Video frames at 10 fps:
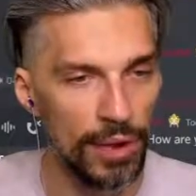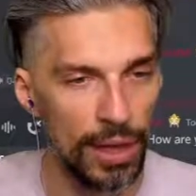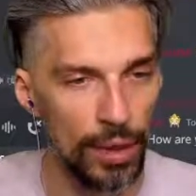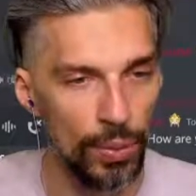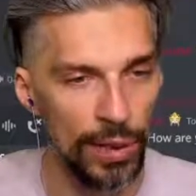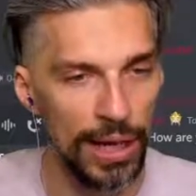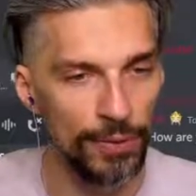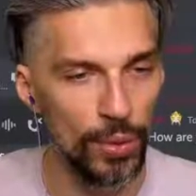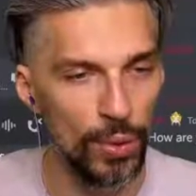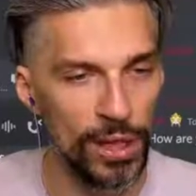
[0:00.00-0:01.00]
if we have
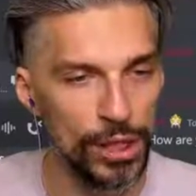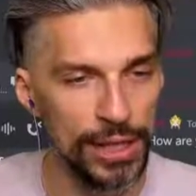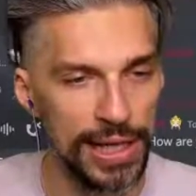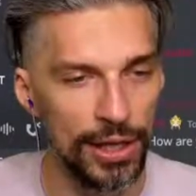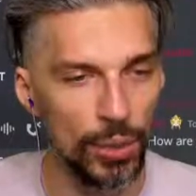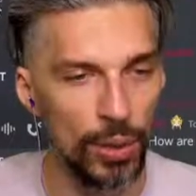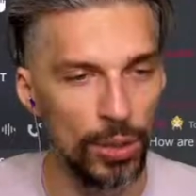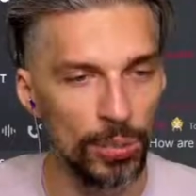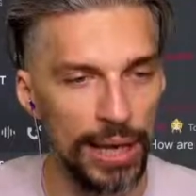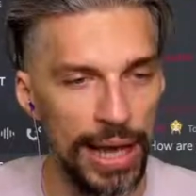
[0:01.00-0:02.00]
no questions, I think we
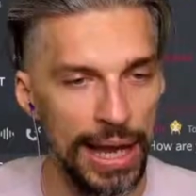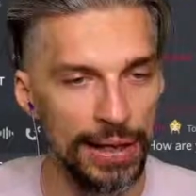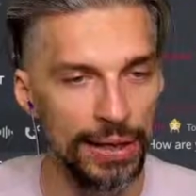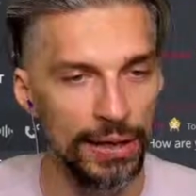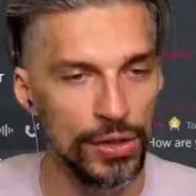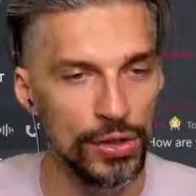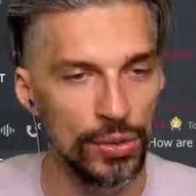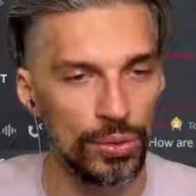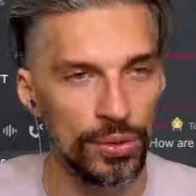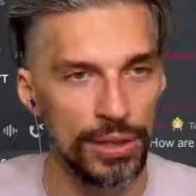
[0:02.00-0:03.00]
will be ending it
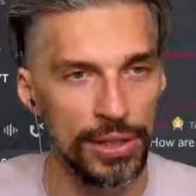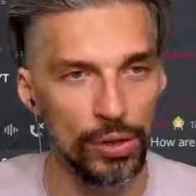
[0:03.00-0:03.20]
soon. Let's